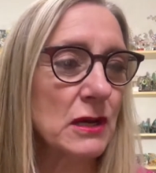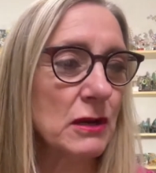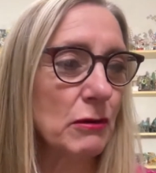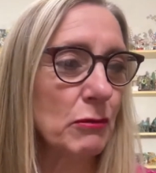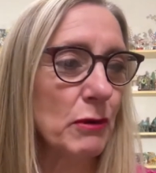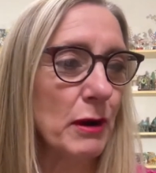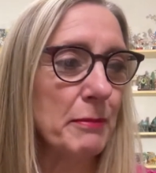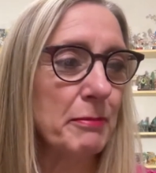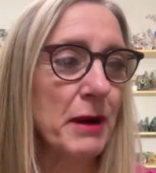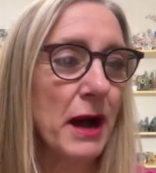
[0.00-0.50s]

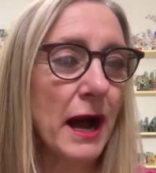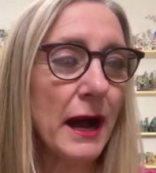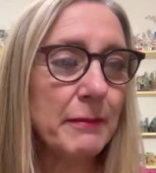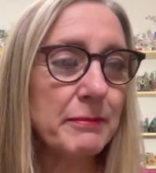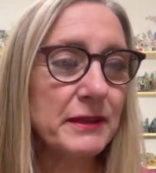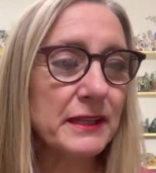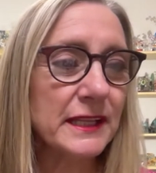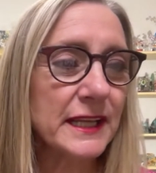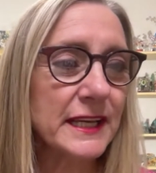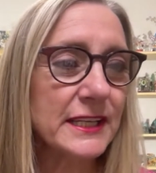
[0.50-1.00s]
what
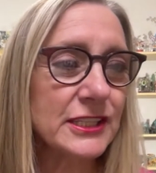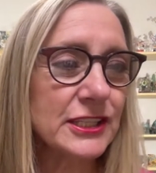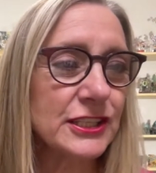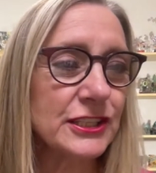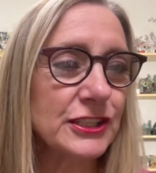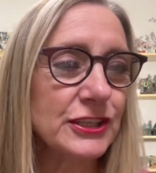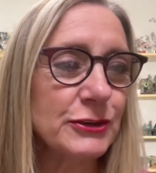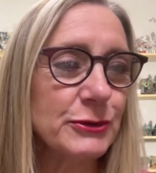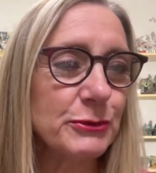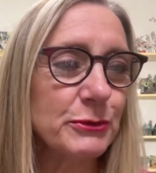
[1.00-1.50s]
population
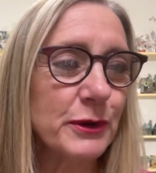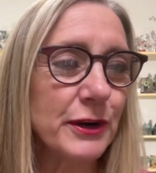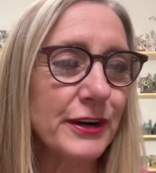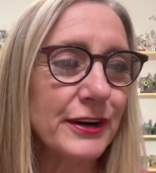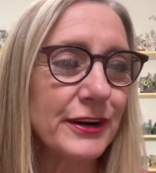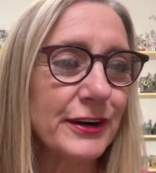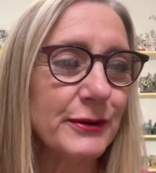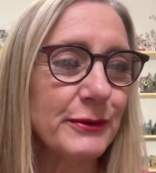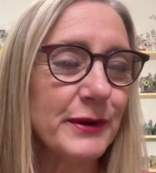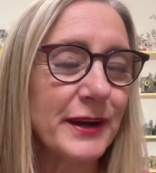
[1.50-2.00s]
you
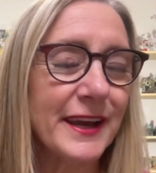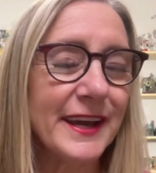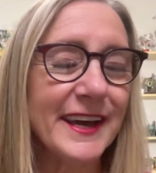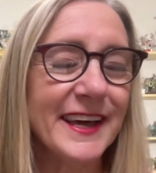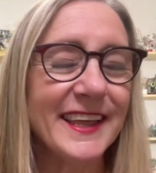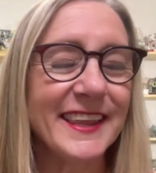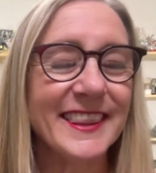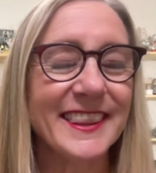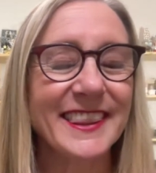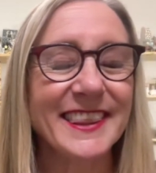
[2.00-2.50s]
work with,